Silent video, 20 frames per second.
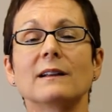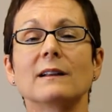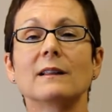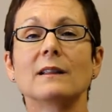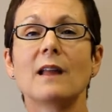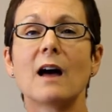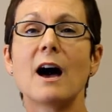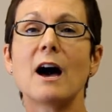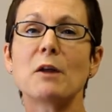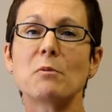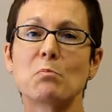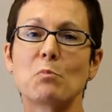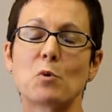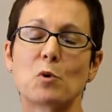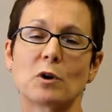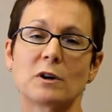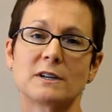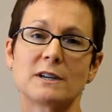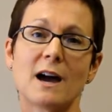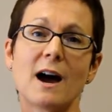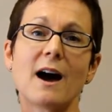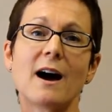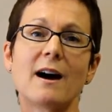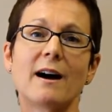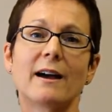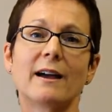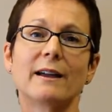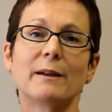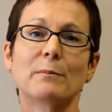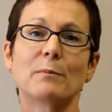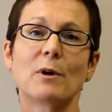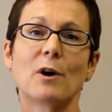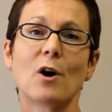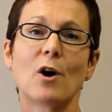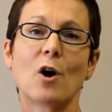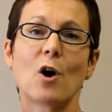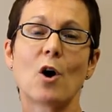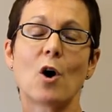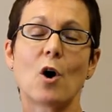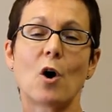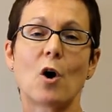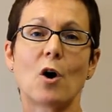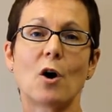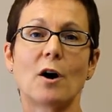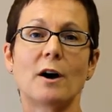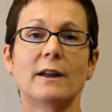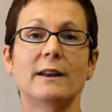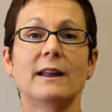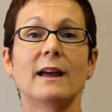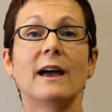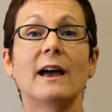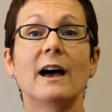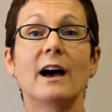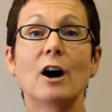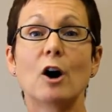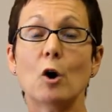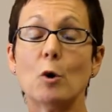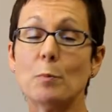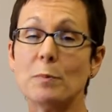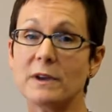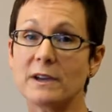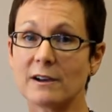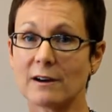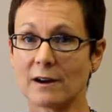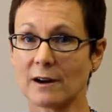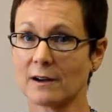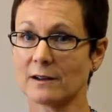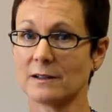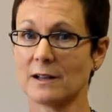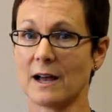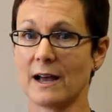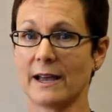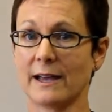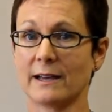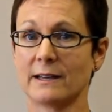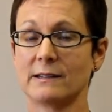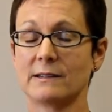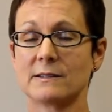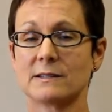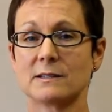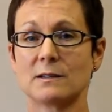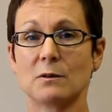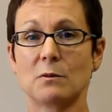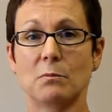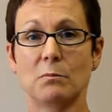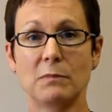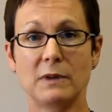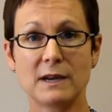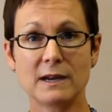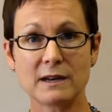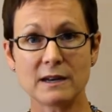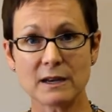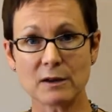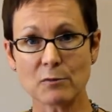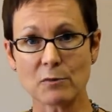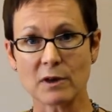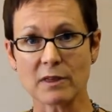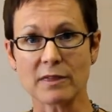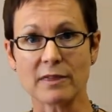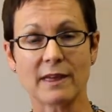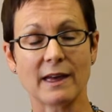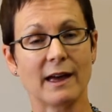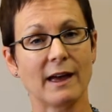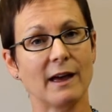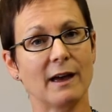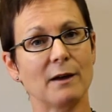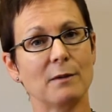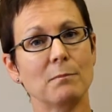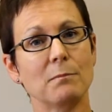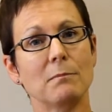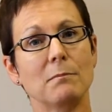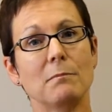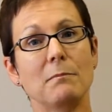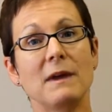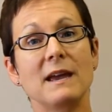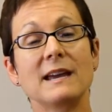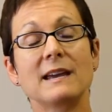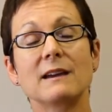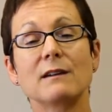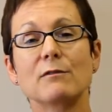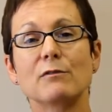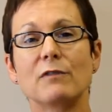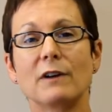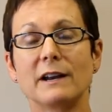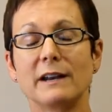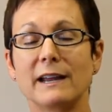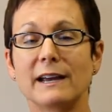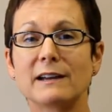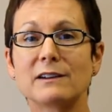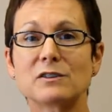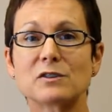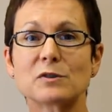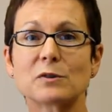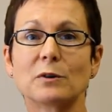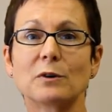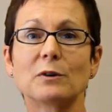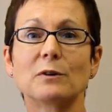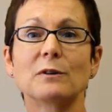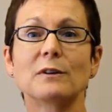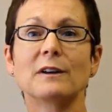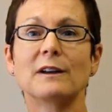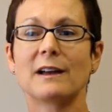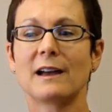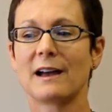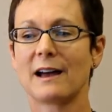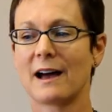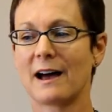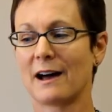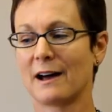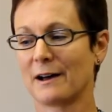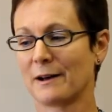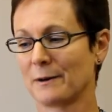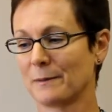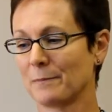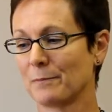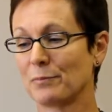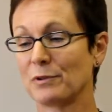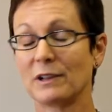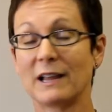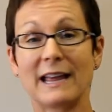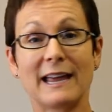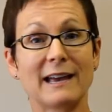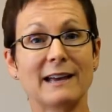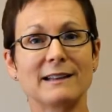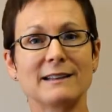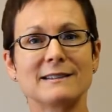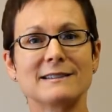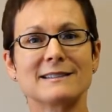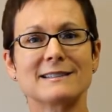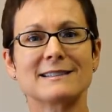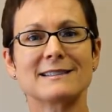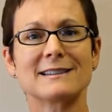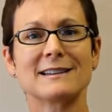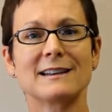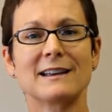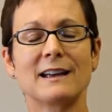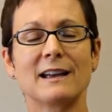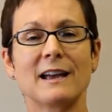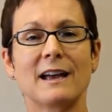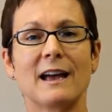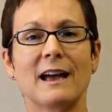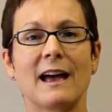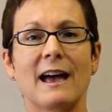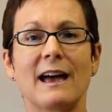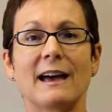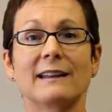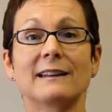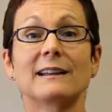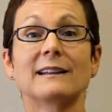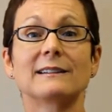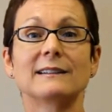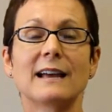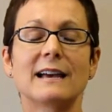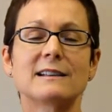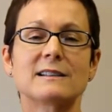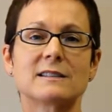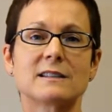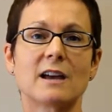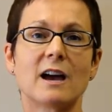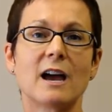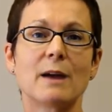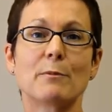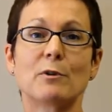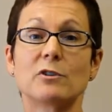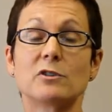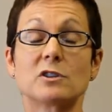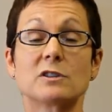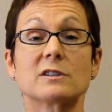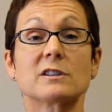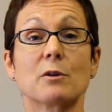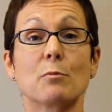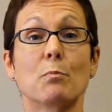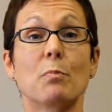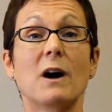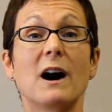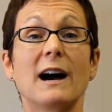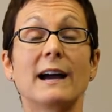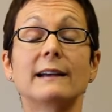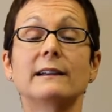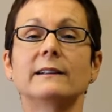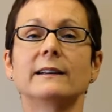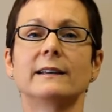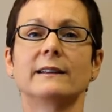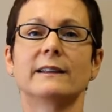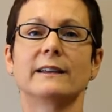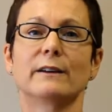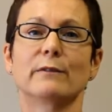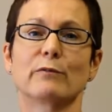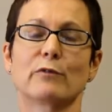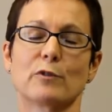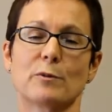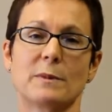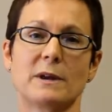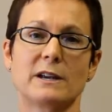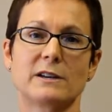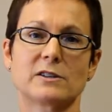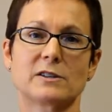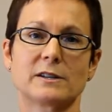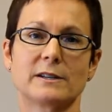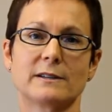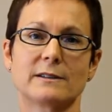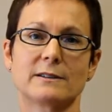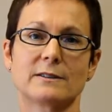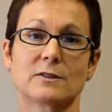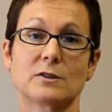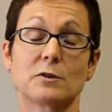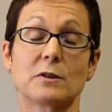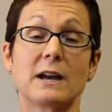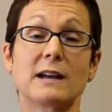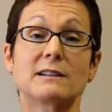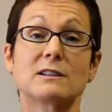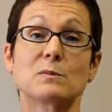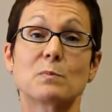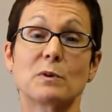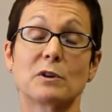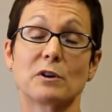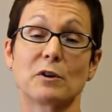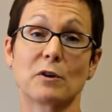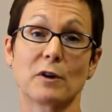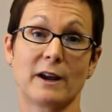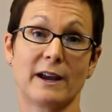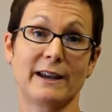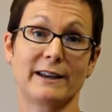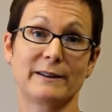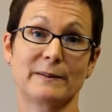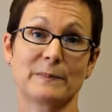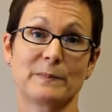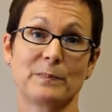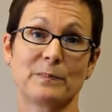a lot more time on helping our clients, meeting with them, making financial plans, and less time on just compiling the information. So that's been great.